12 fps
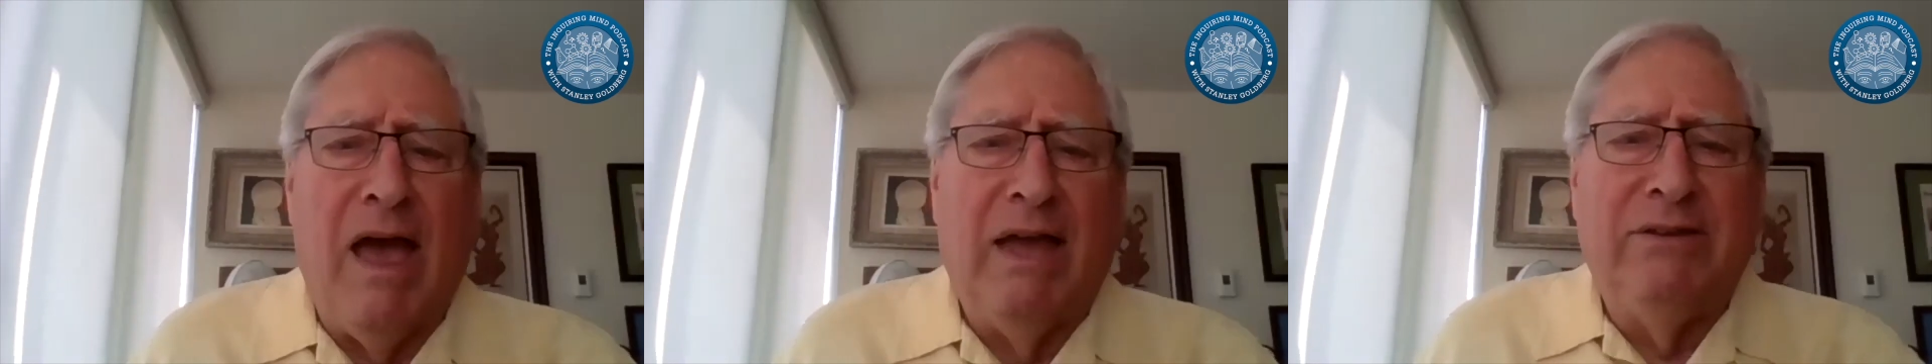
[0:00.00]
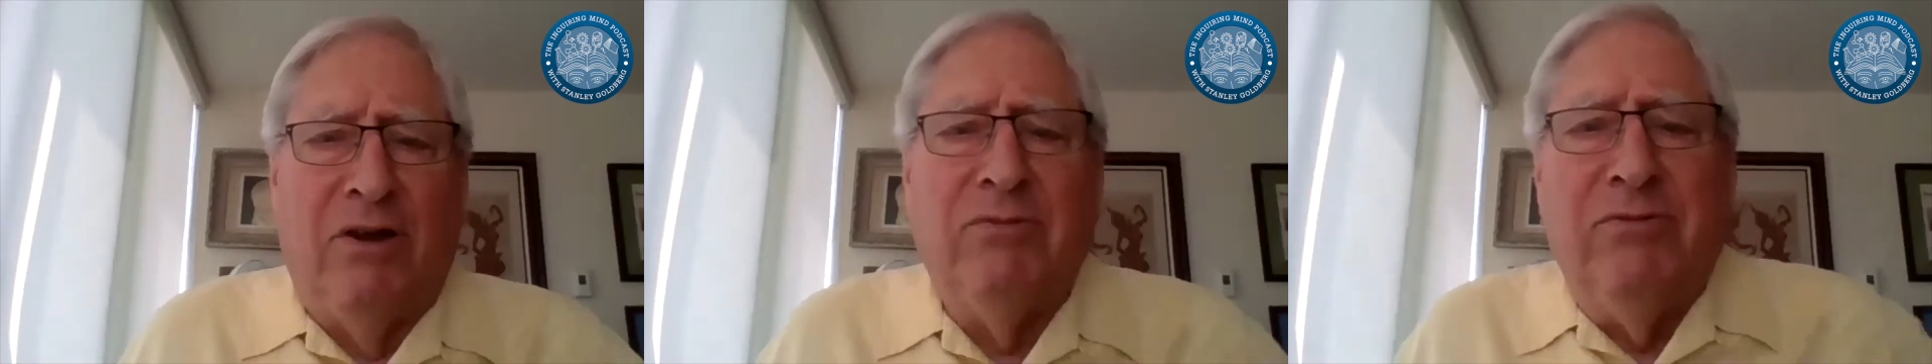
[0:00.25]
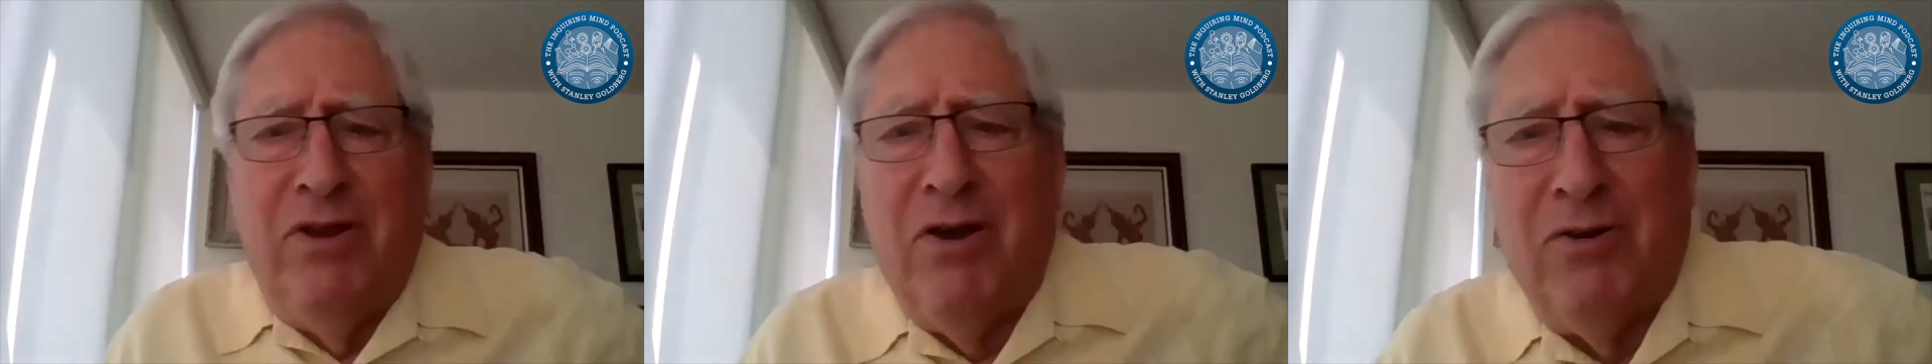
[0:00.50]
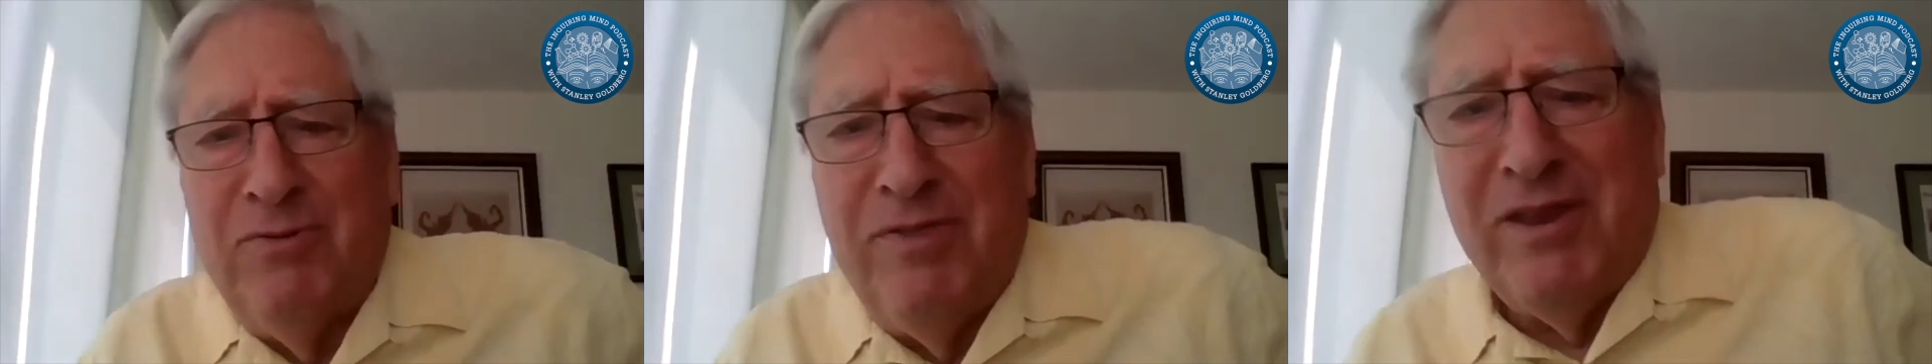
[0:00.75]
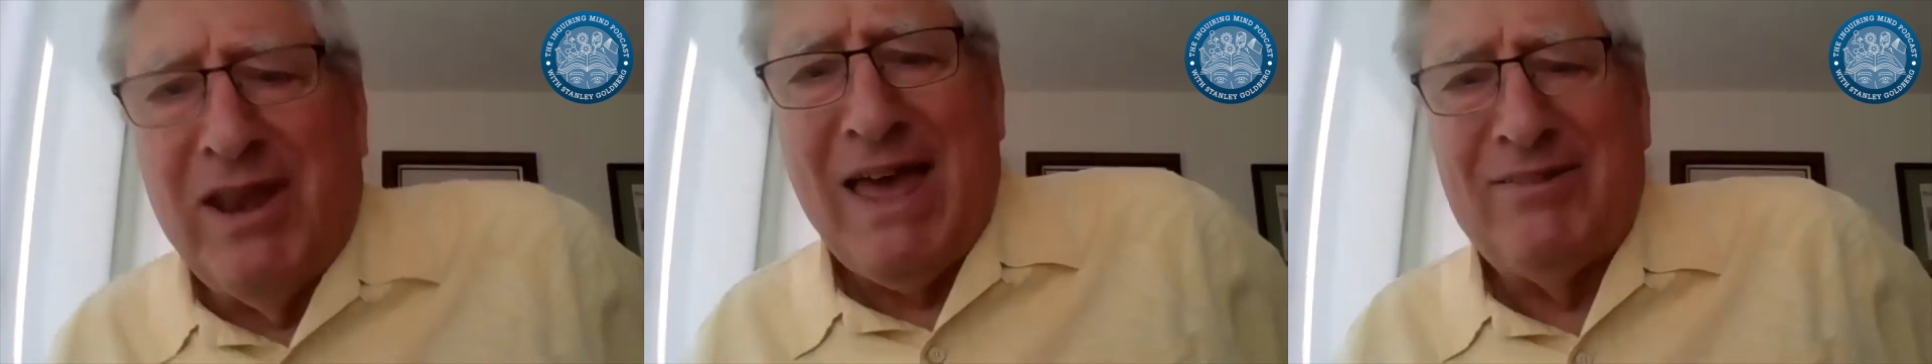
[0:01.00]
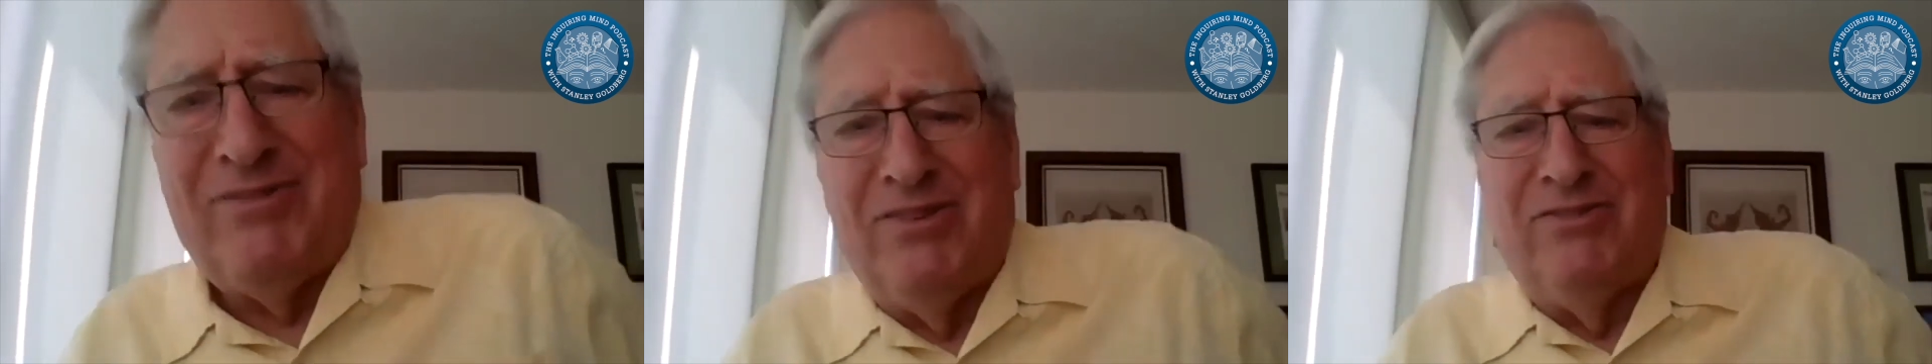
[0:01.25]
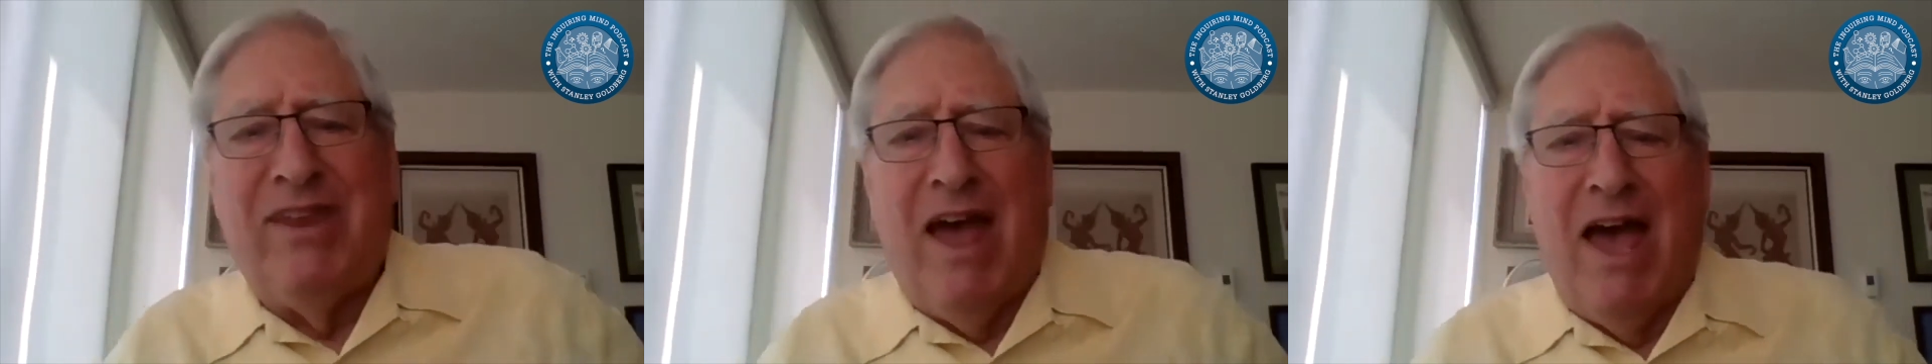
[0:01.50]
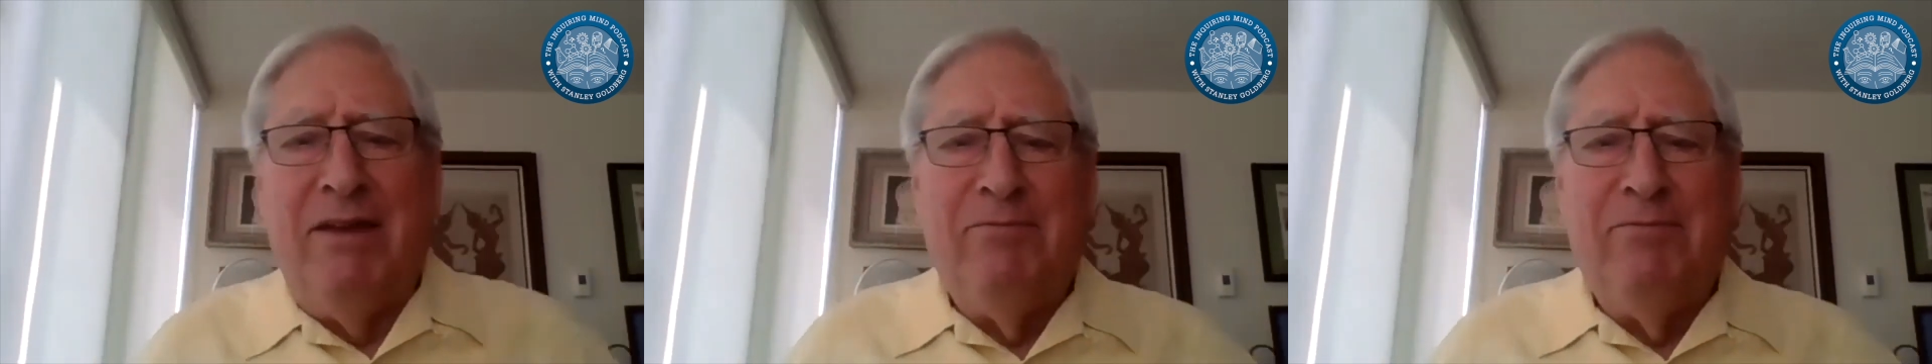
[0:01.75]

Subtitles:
I don't know when the last has died.